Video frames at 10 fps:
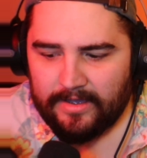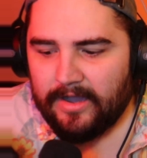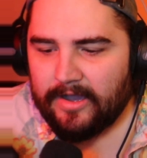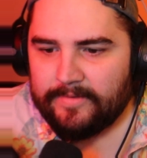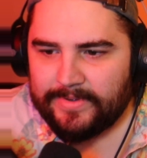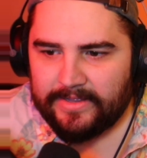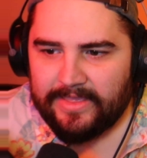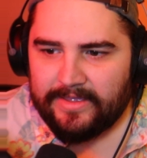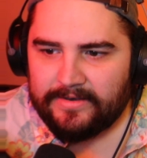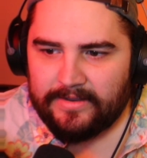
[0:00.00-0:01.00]

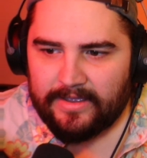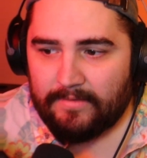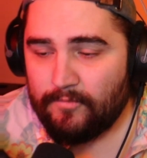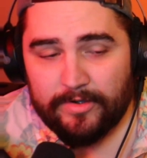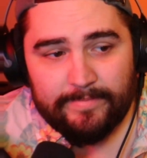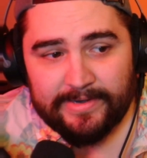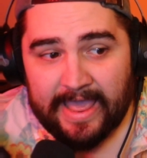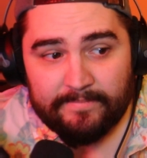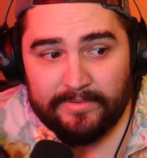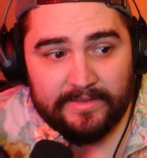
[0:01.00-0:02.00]
Again, would have been
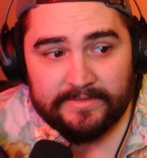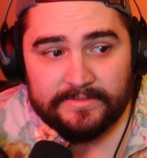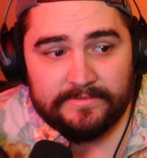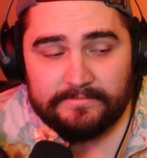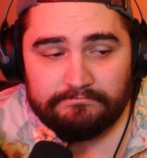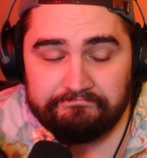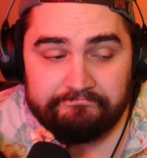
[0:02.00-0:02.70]
happy in